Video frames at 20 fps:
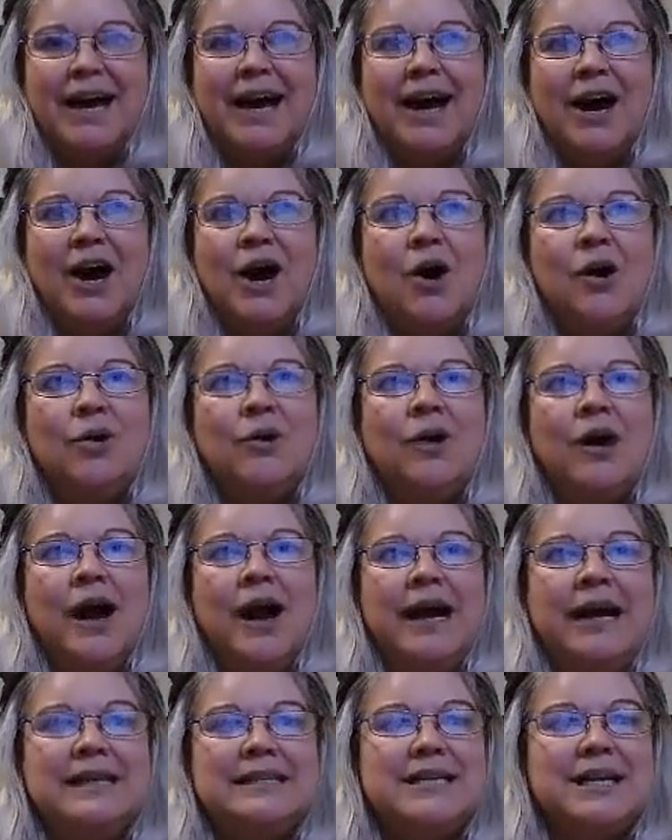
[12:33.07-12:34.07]
All
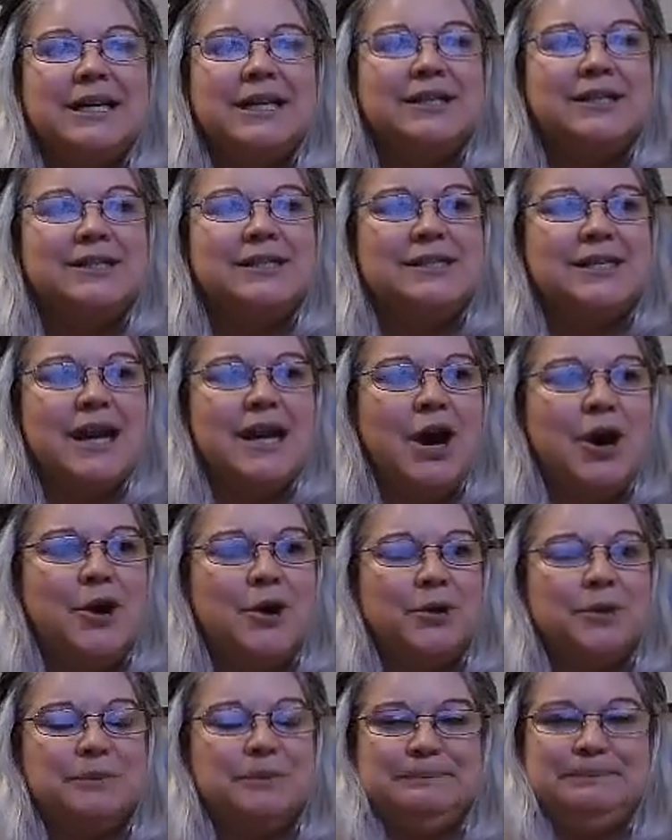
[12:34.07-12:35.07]
right.
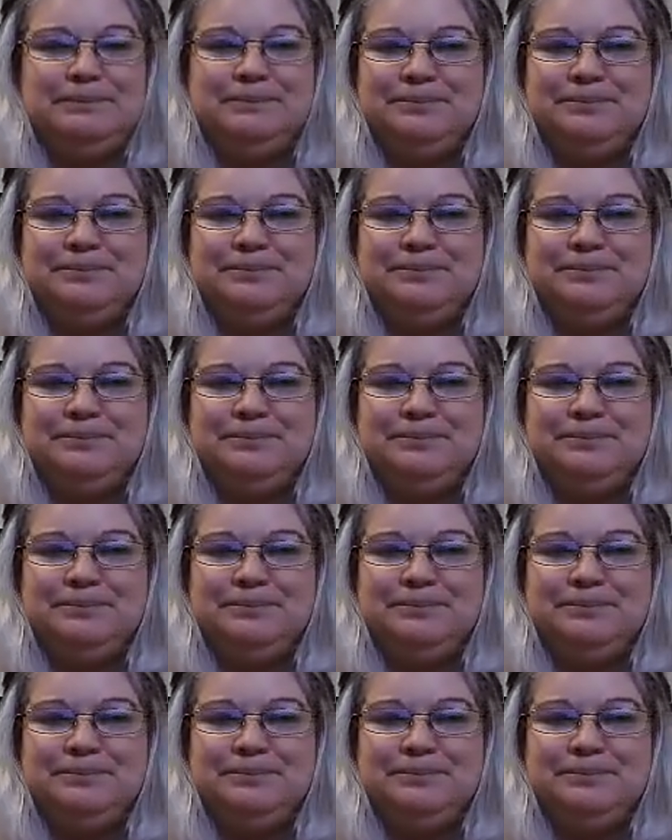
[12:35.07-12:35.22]
So